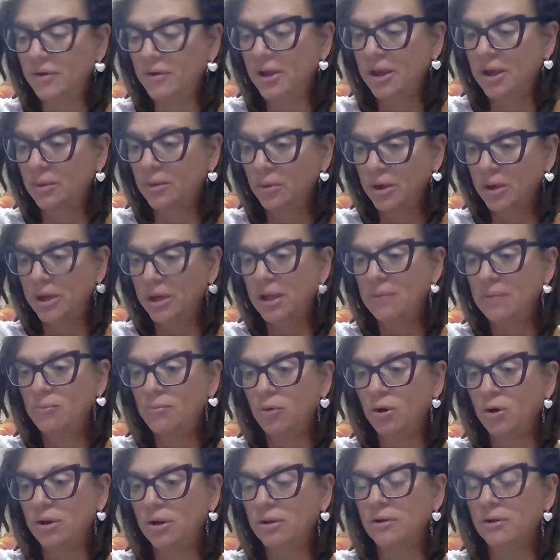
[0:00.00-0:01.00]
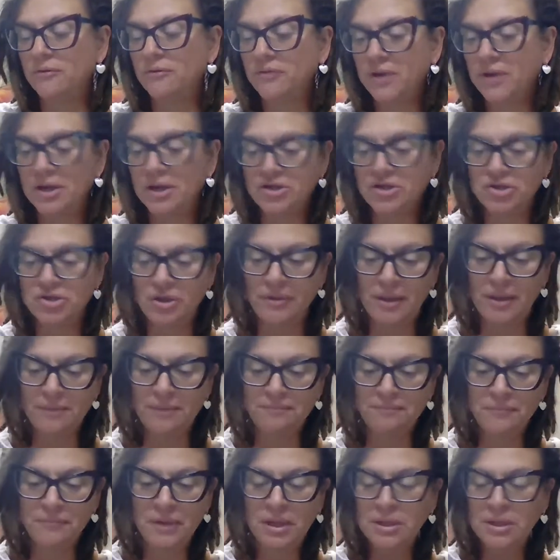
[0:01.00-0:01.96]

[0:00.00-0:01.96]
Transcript: Okay. And we're going to get more clarification on that.